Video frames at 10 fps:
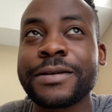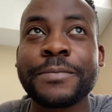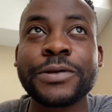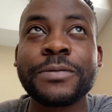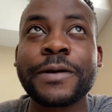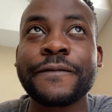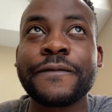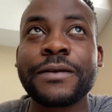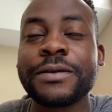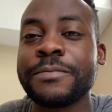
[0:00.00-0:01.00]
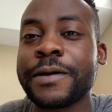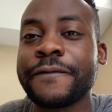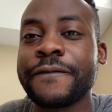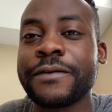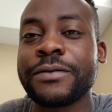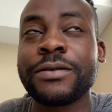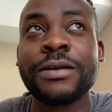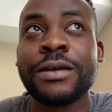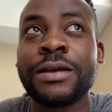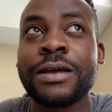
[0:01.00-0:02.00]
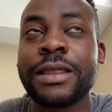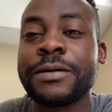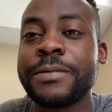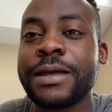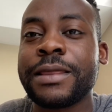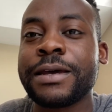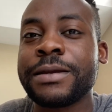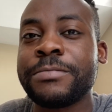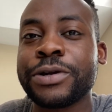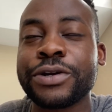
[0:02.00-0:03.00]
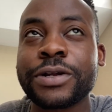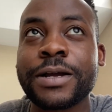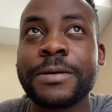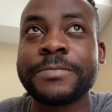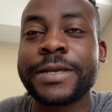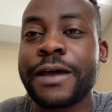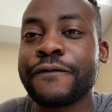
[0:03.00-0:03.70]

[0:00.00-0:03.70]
I mean, you might feel, you might feel a little bit elated, but you're gonna come down